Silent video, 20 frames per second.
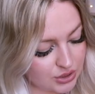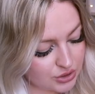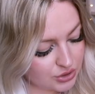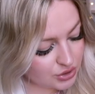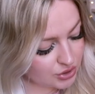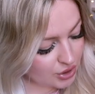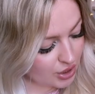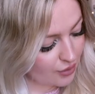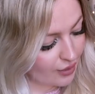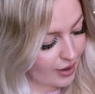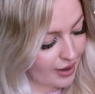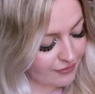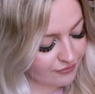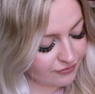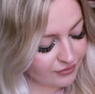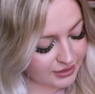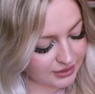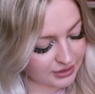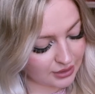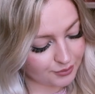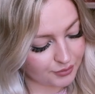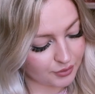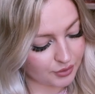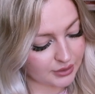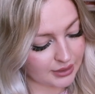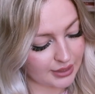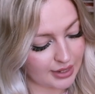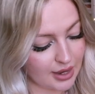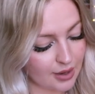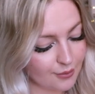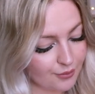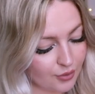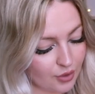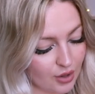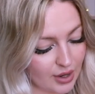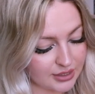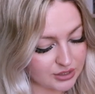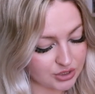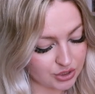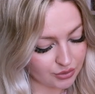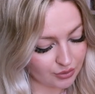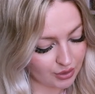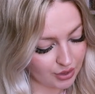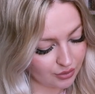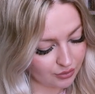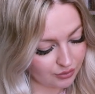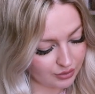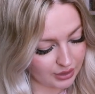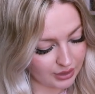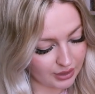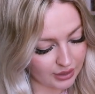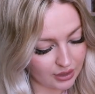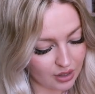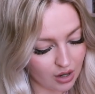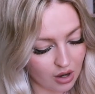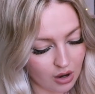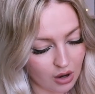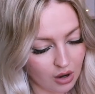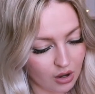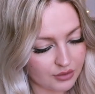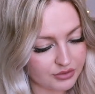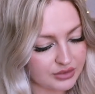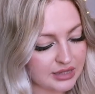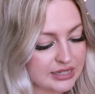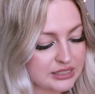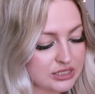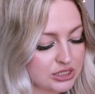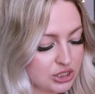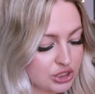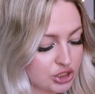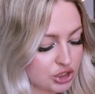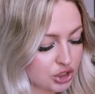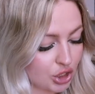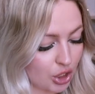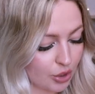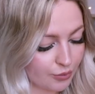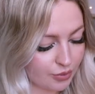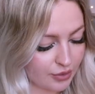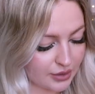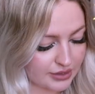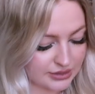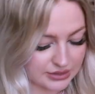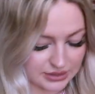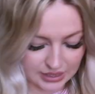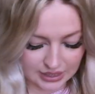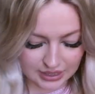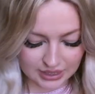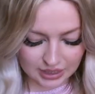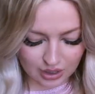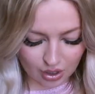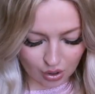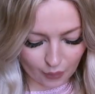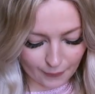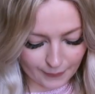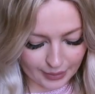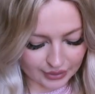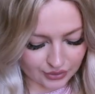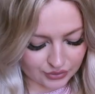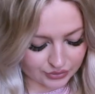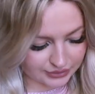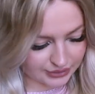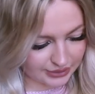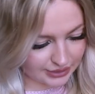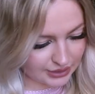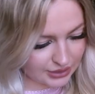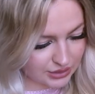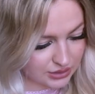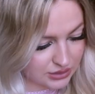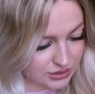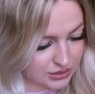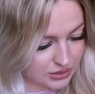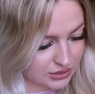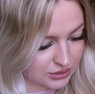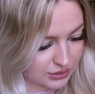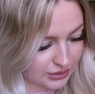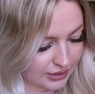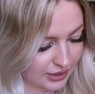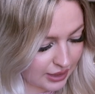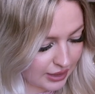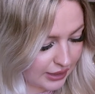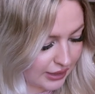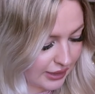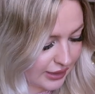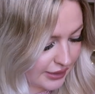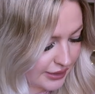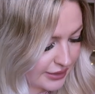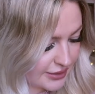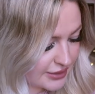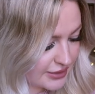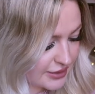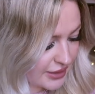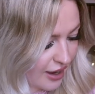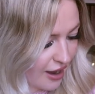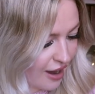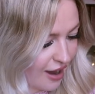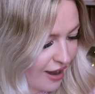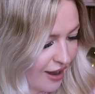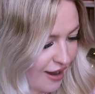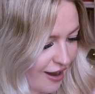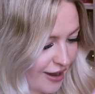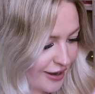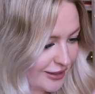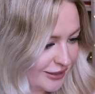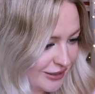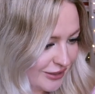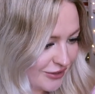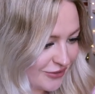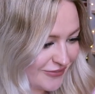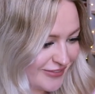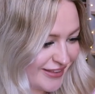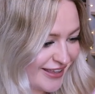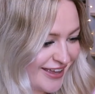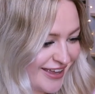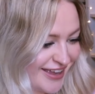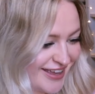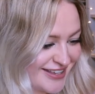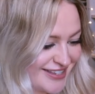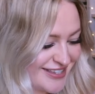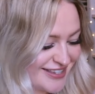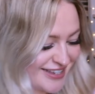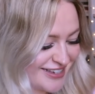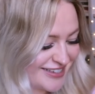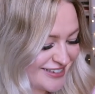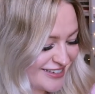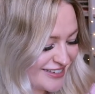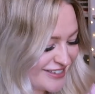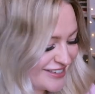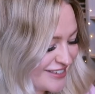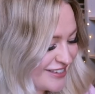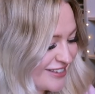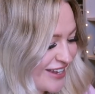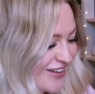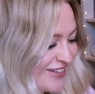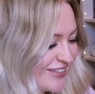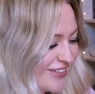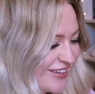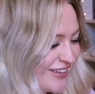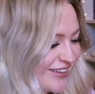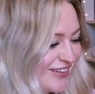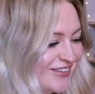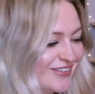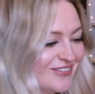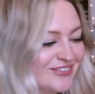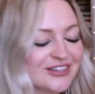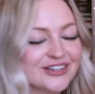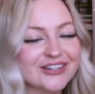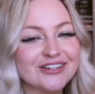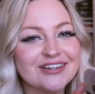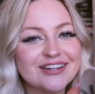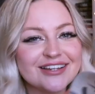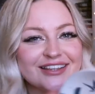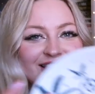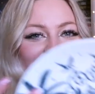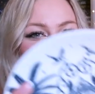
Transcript: So I haven't read that book yet, but I do own it. This is so pretty. Oh my goodness, guys, I love this. This is so cute. Look at